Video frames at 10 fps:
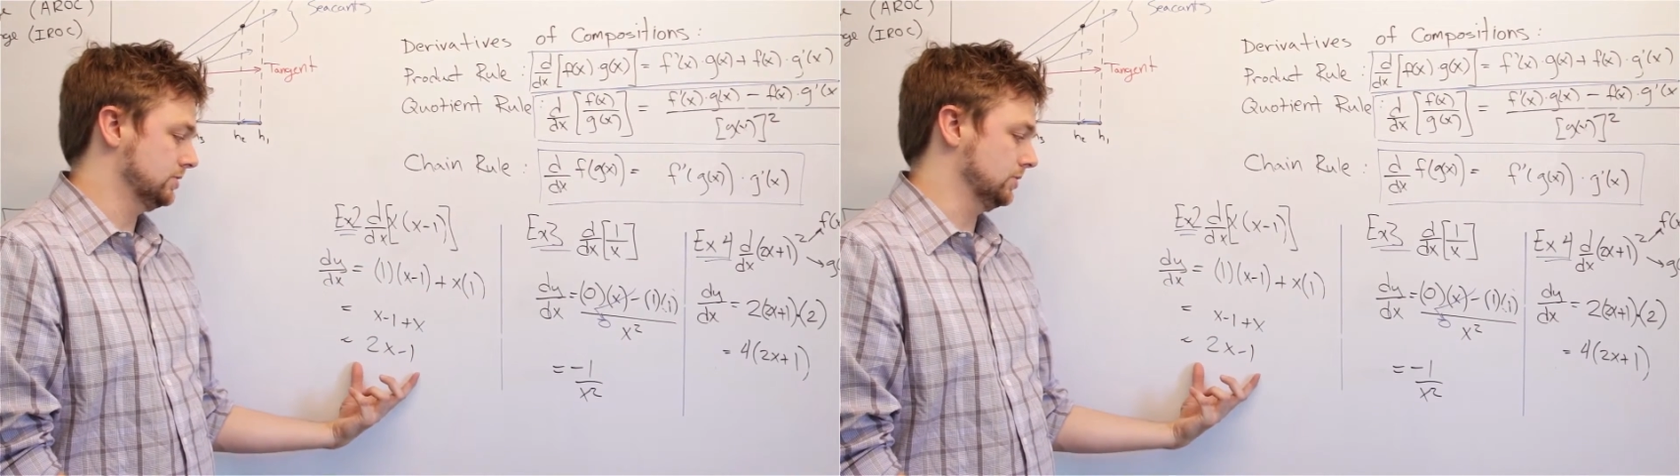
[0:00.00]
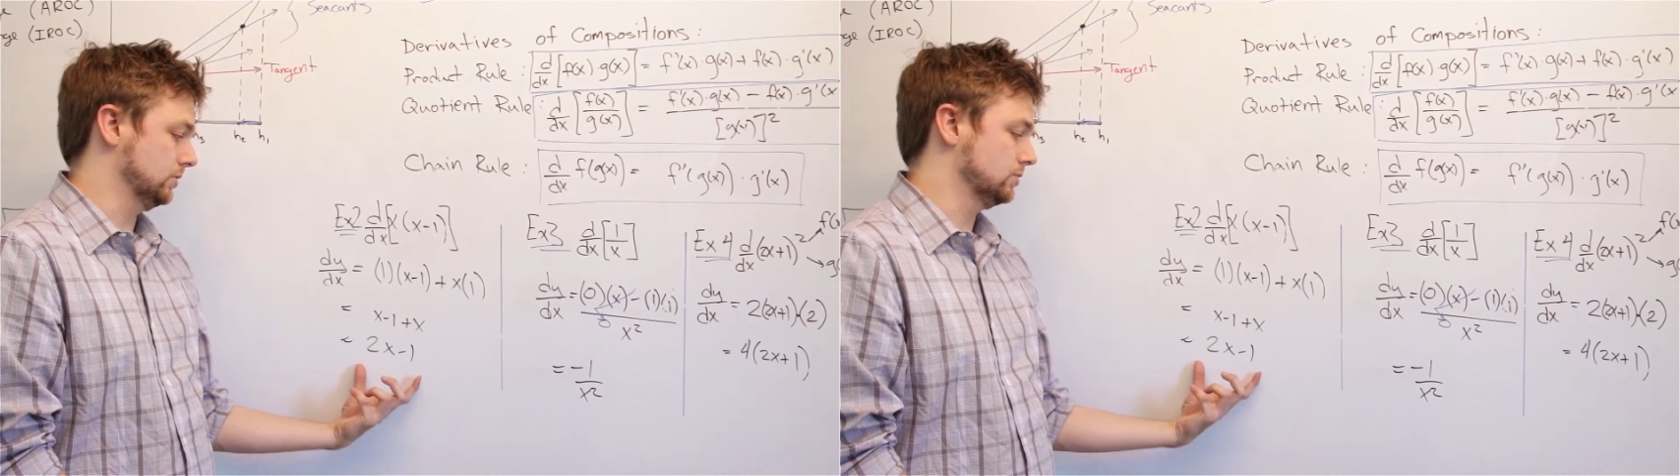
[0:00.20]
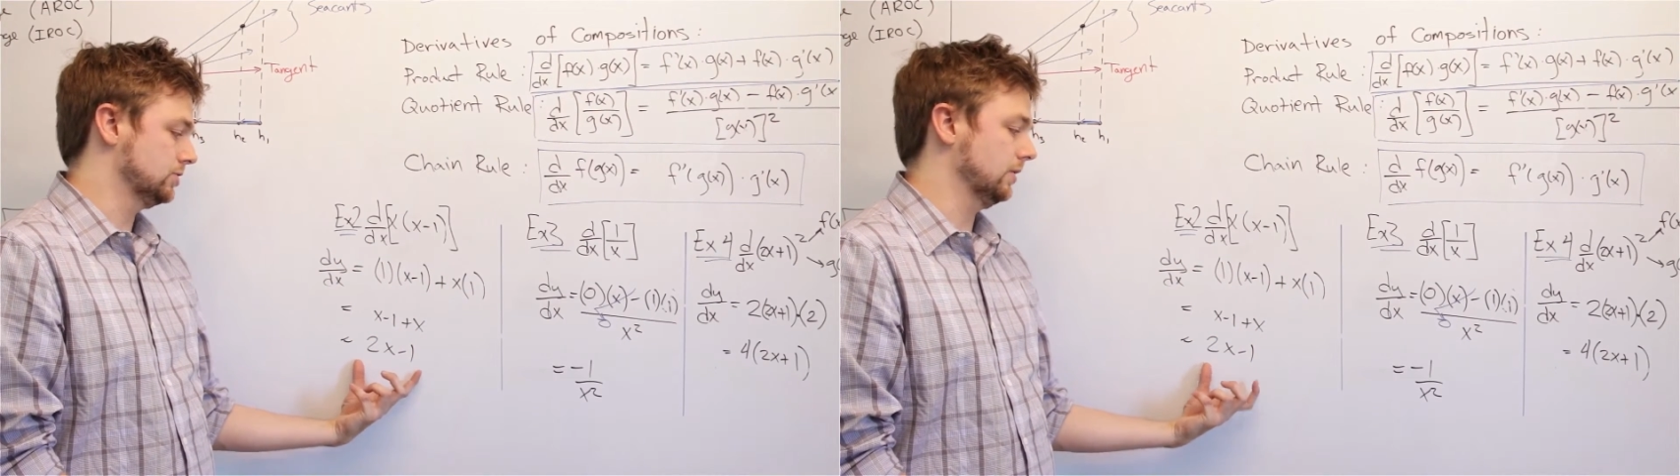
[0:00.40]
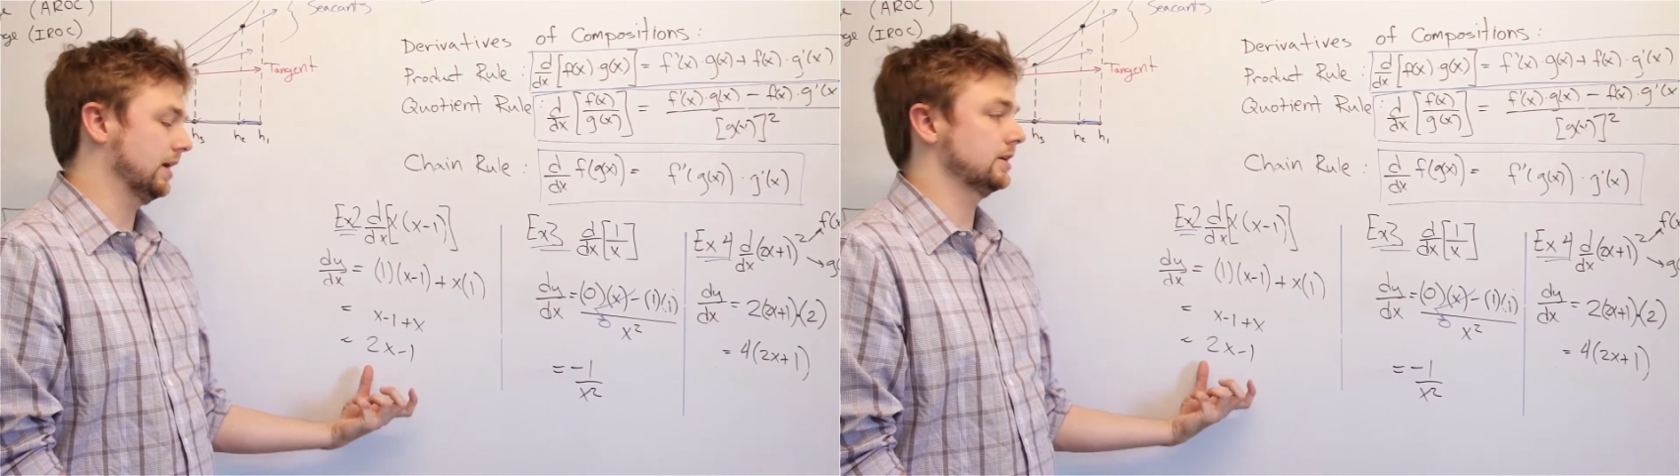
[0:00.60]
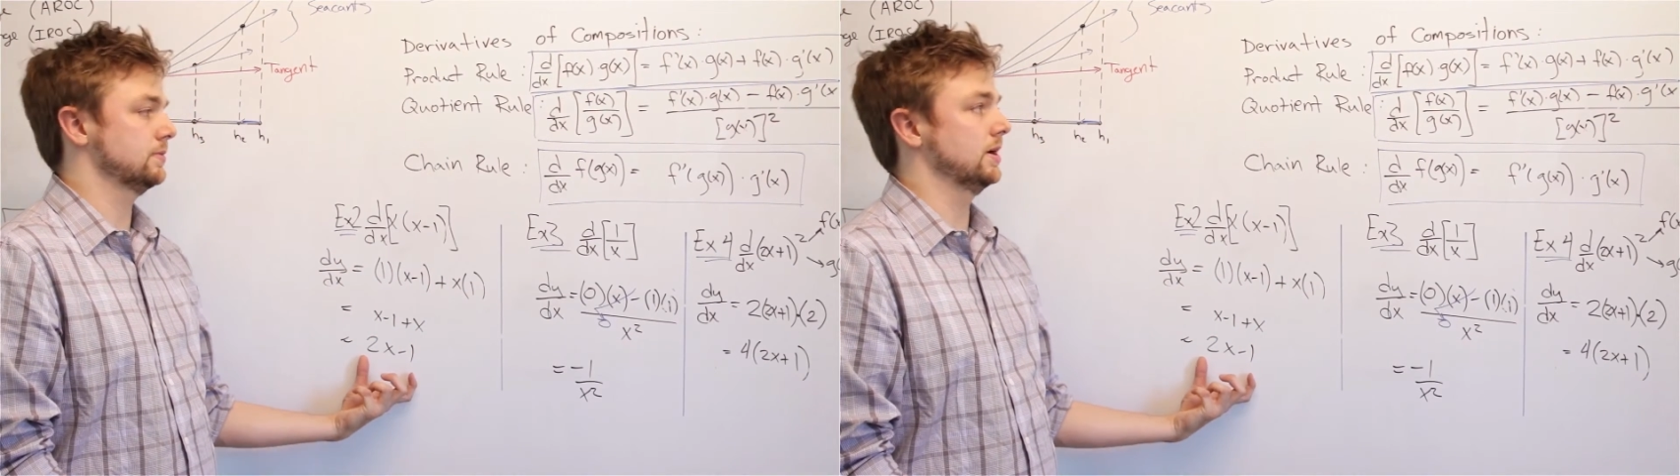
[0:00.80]
to
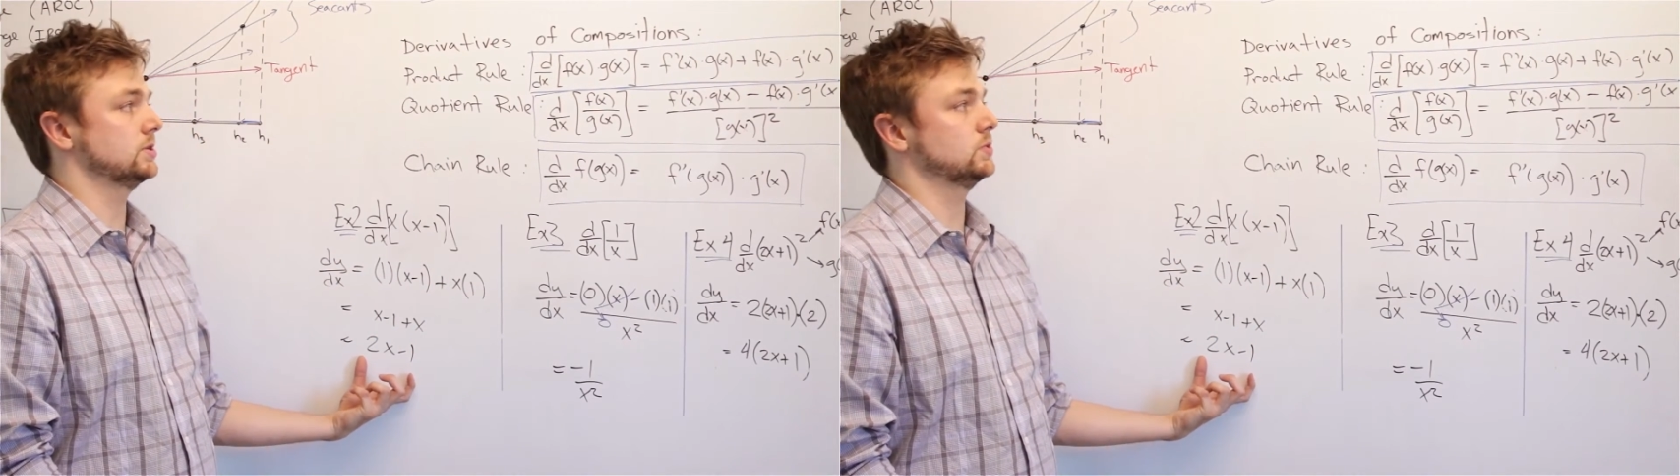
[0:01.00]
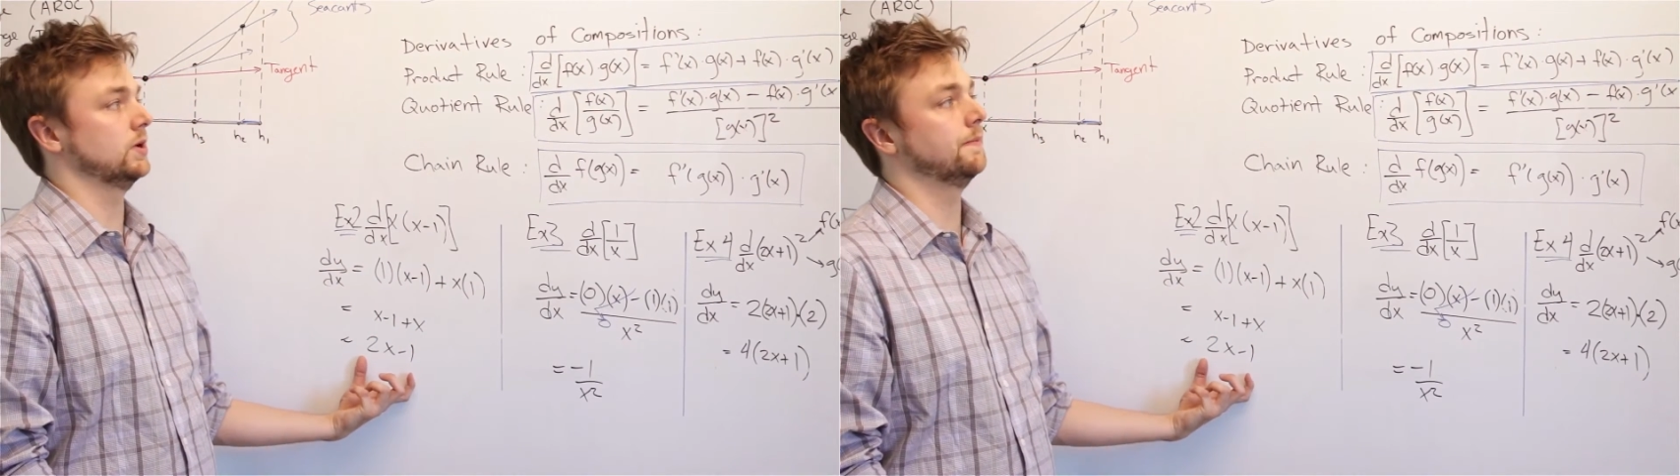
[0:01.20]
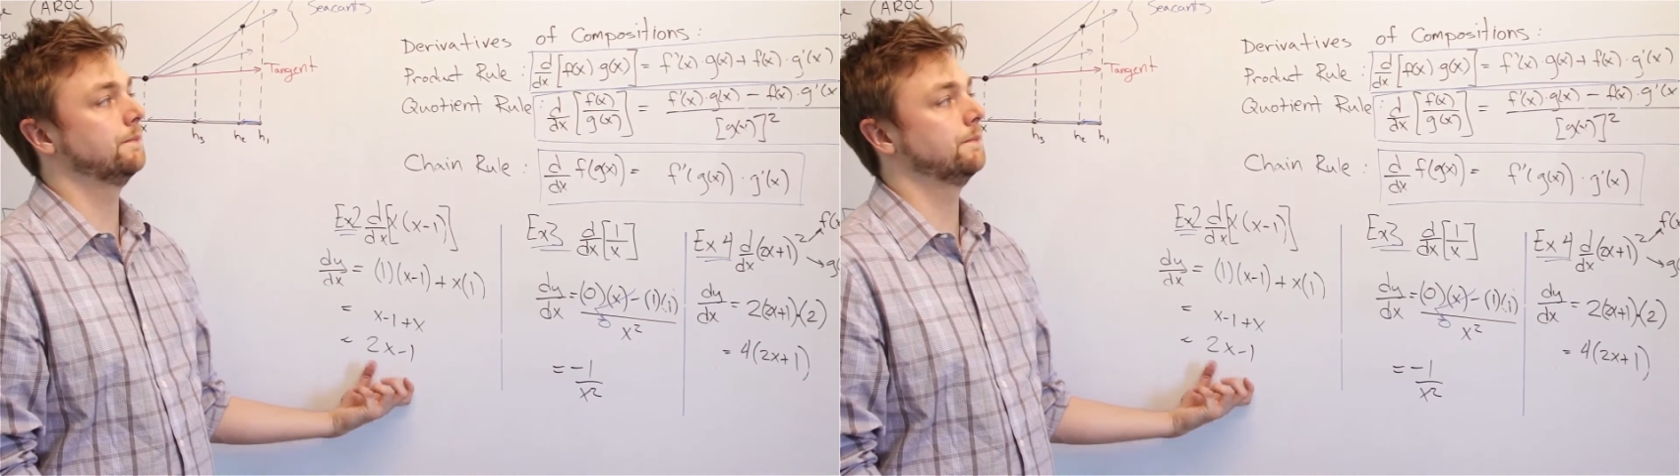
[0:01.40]
2x minus 1.